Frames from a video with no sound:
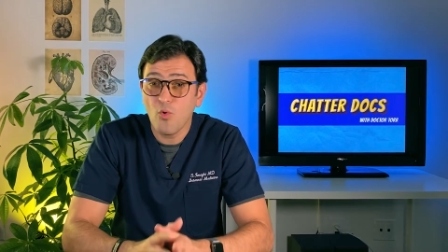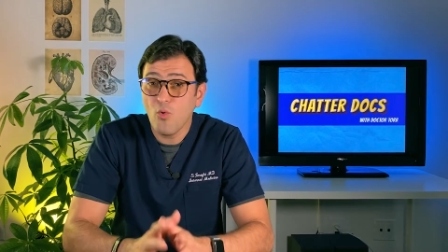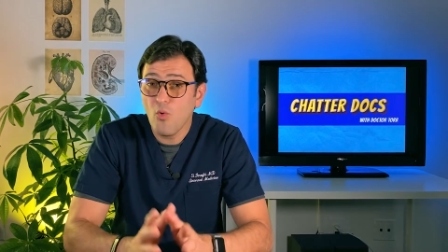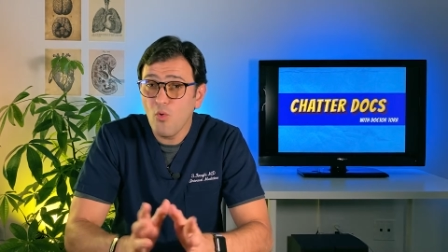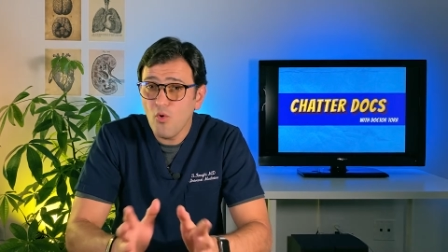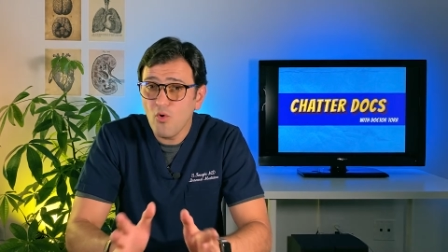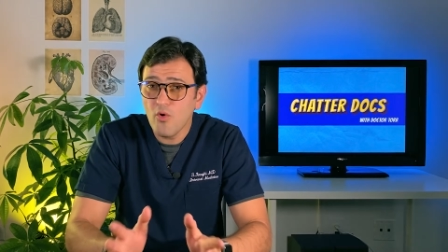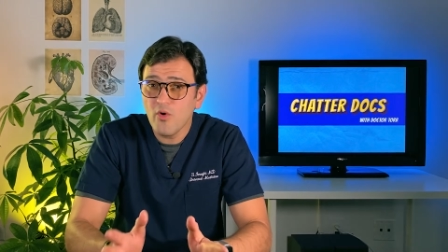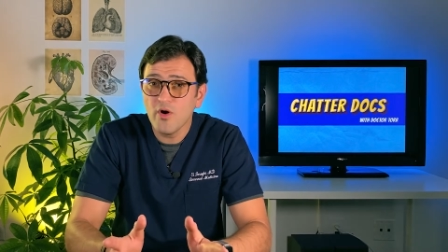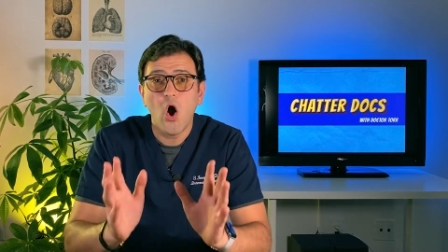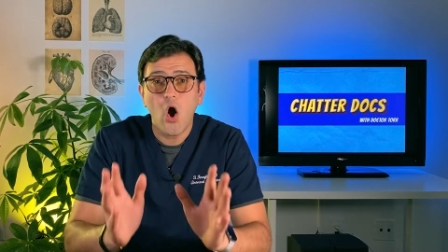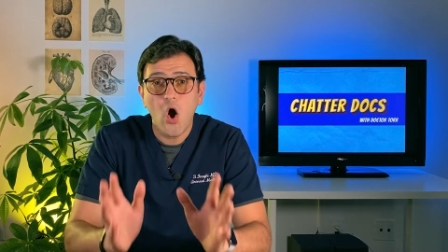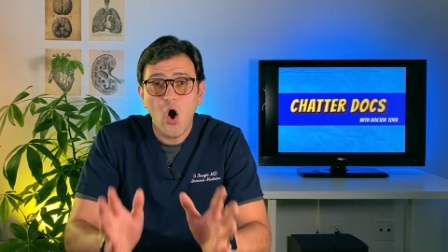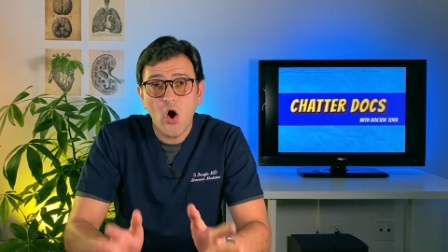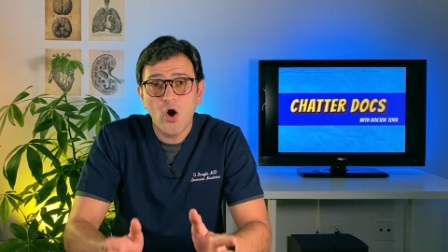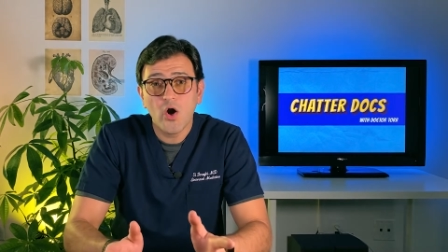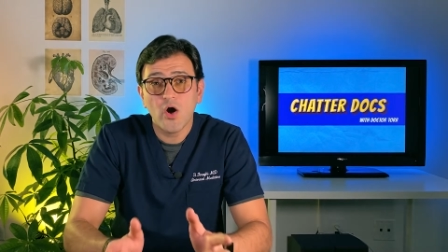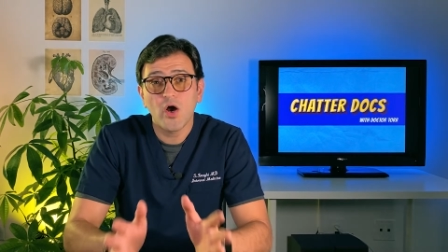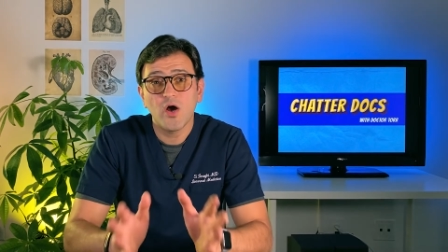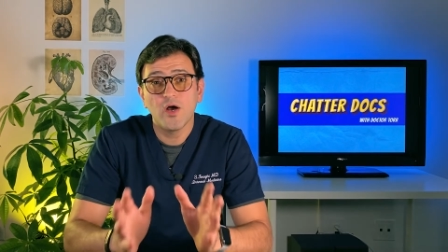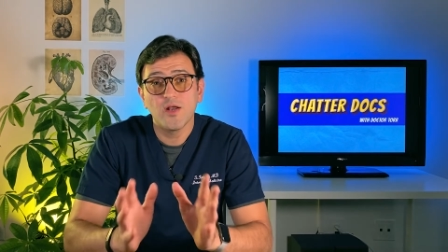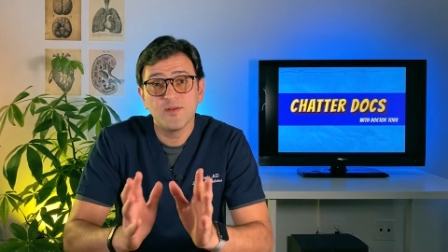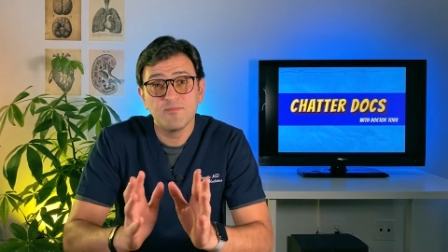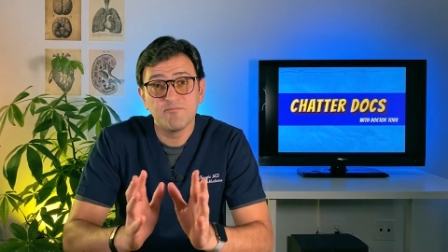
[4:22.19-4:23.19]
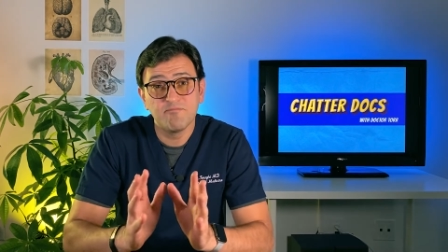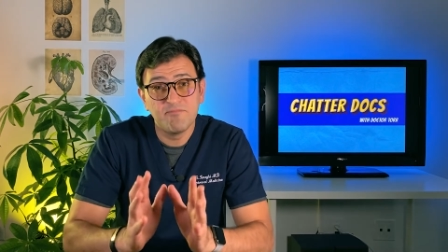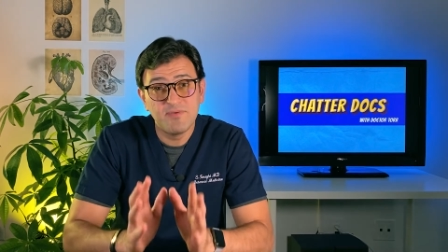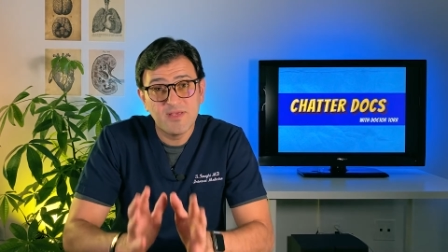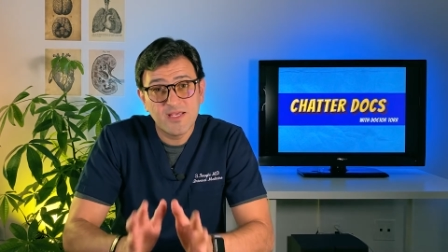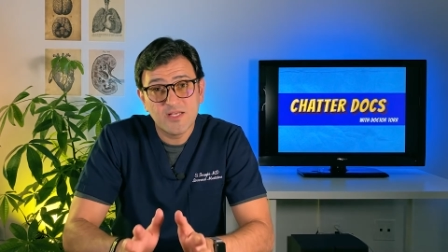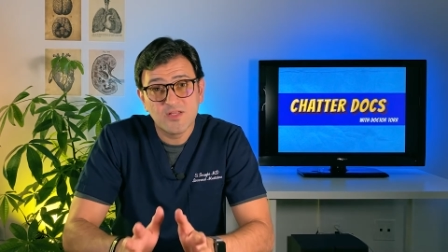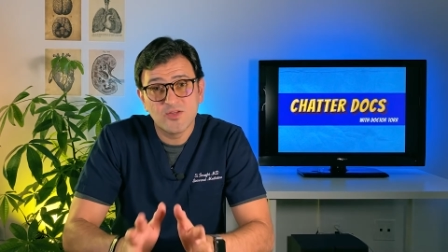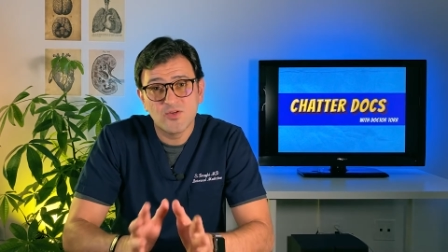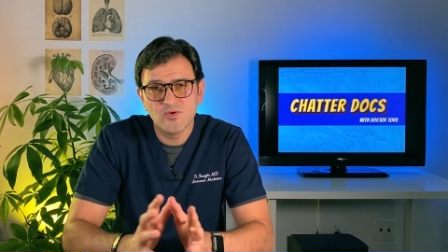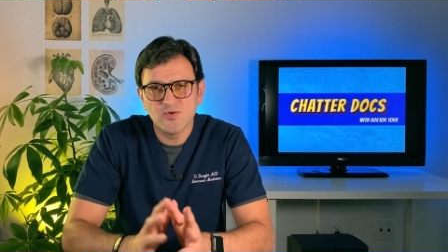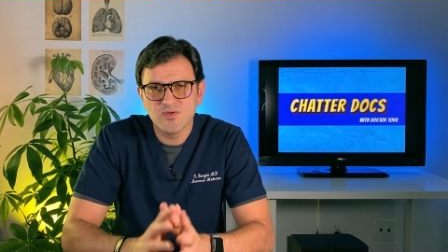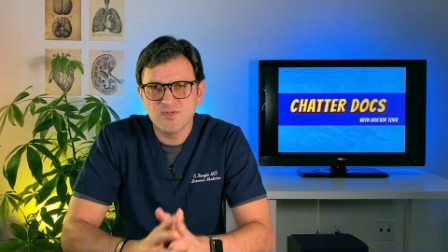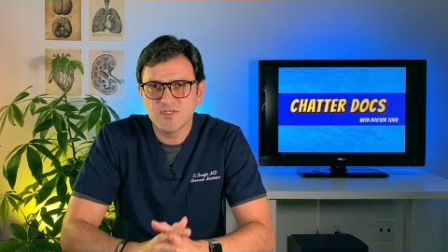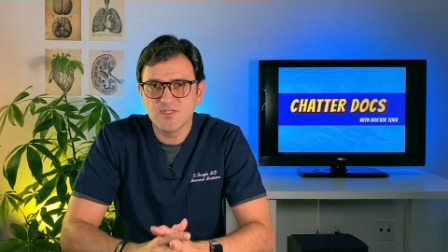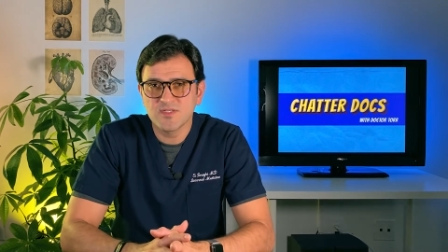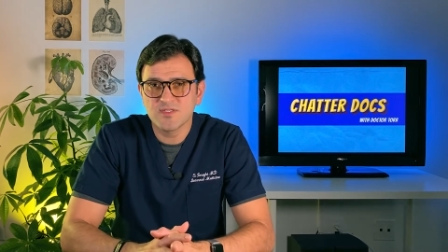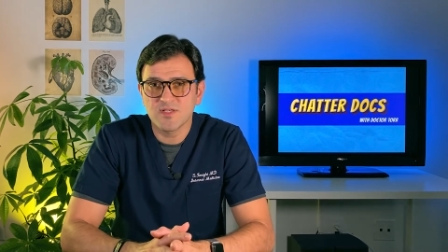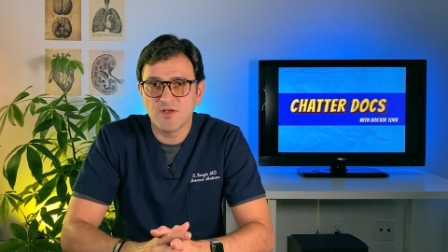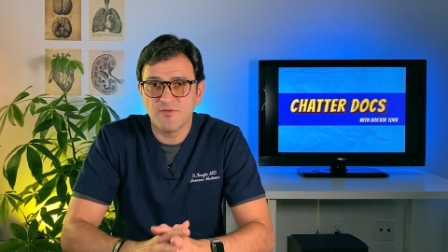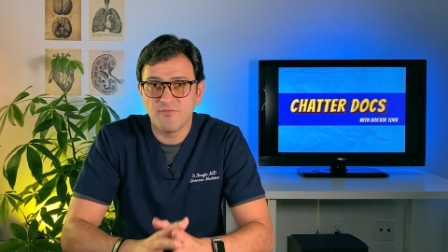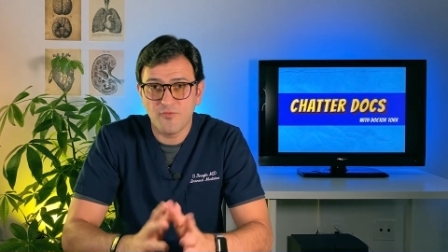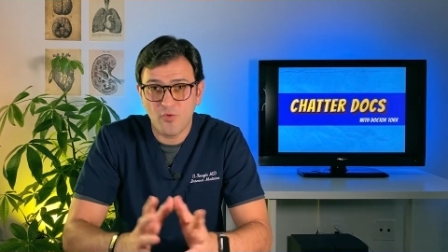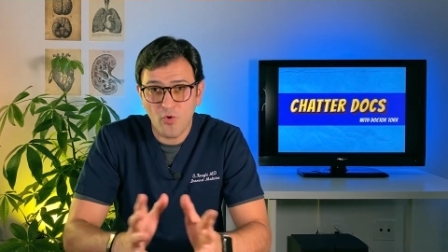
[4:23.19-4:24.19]
or are on big
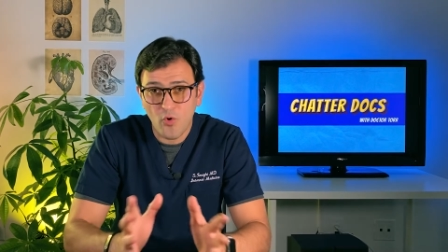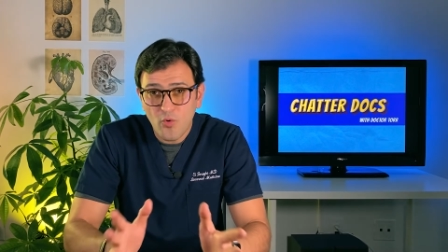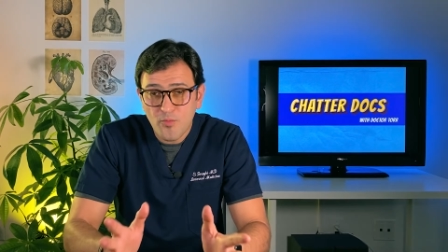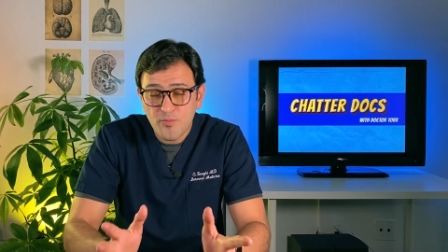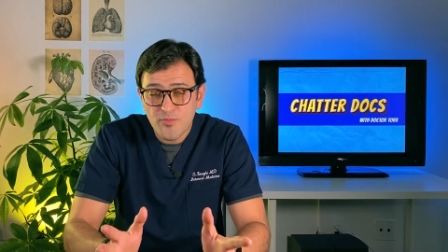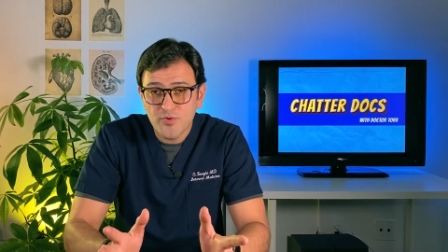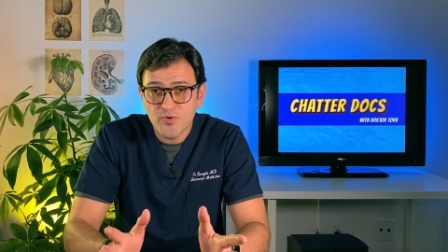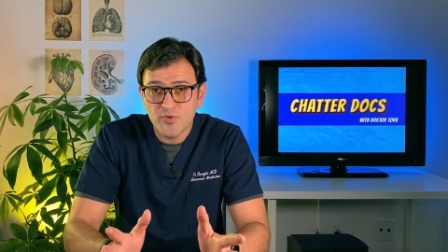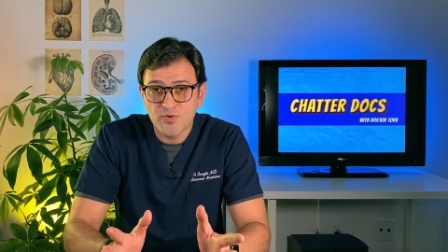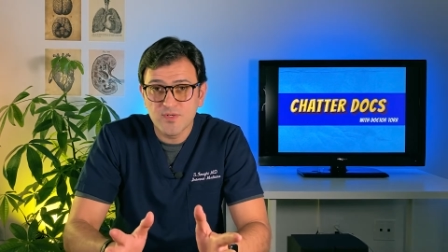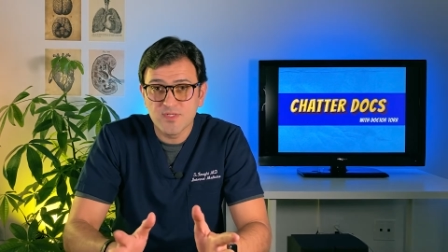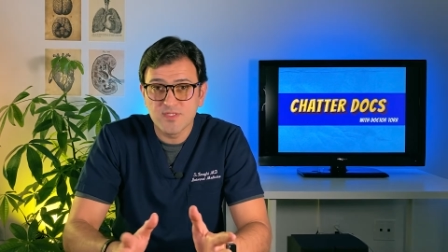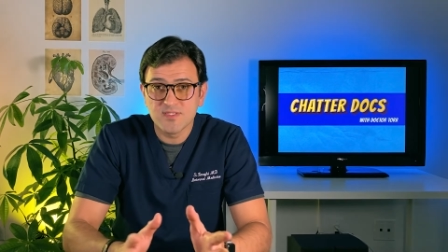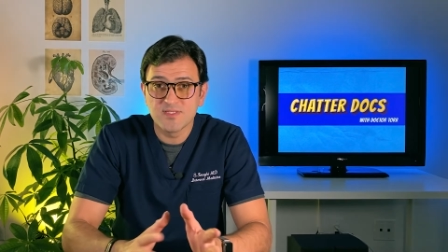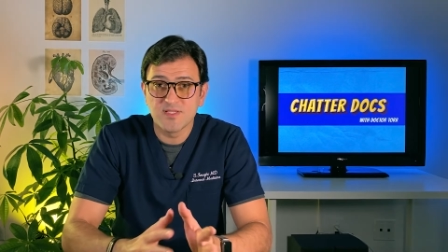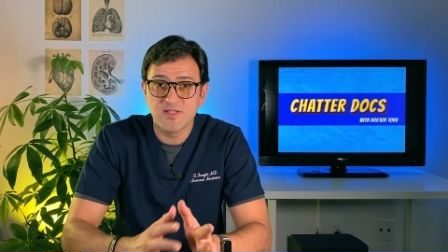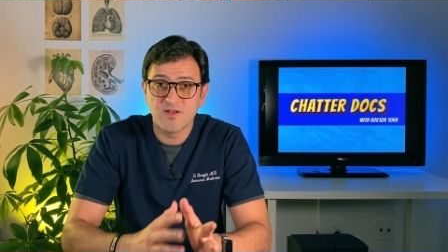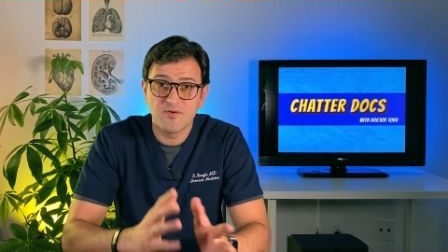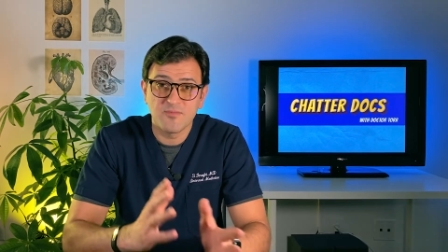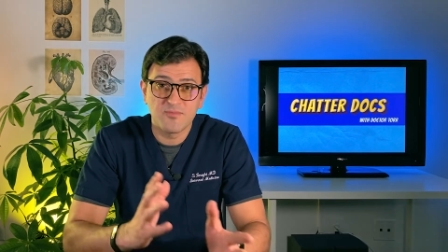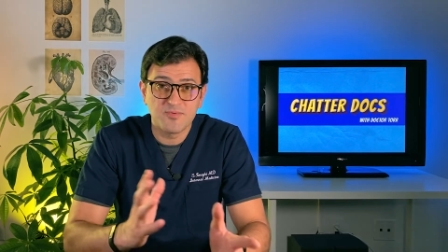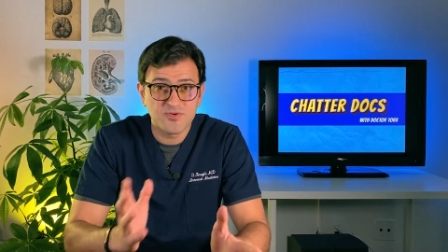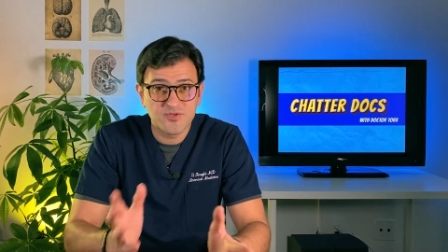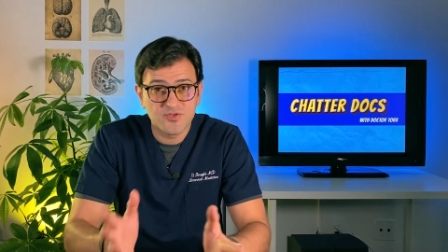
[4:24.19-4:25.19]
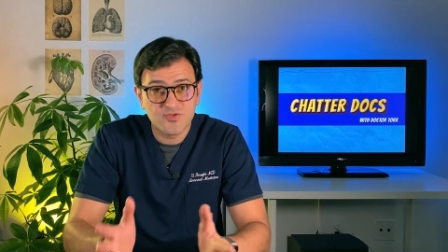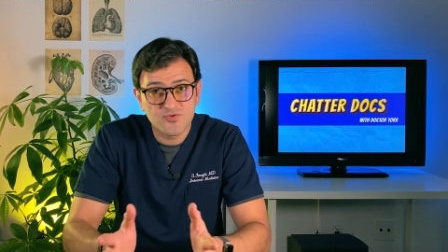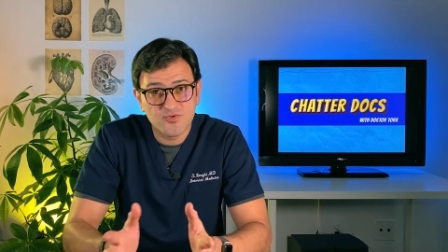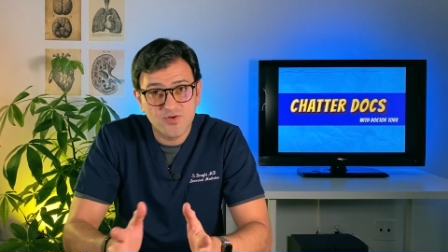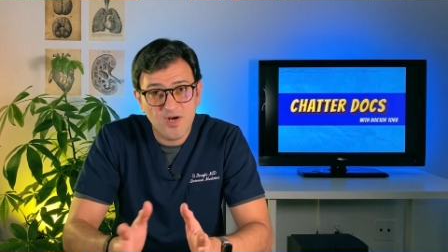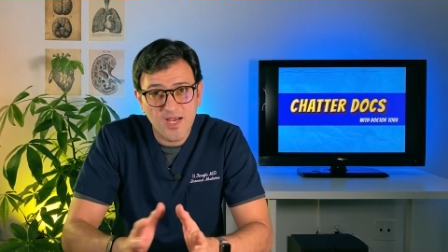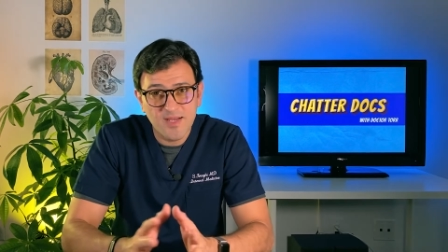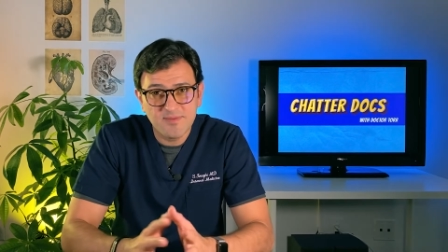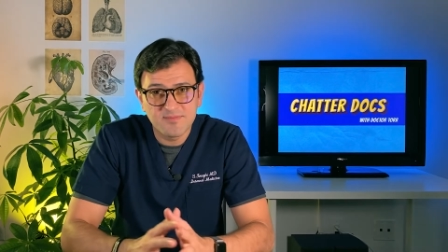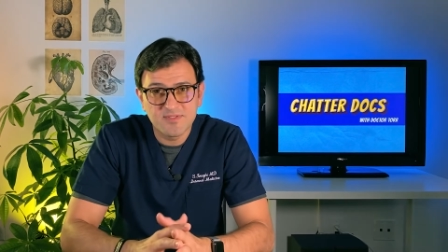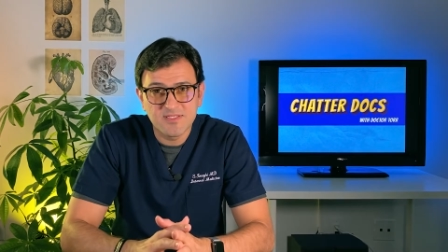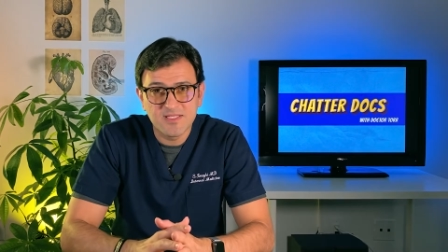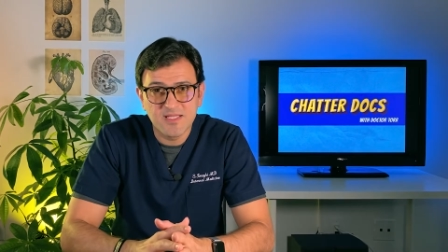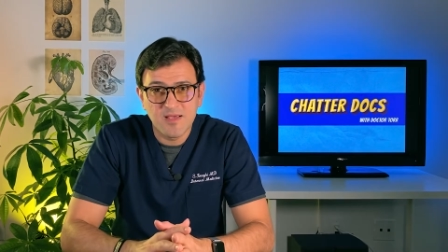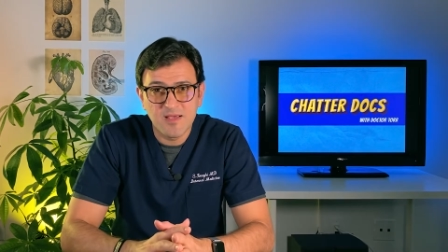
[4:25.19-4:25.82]
doses of opioids that are prescribed to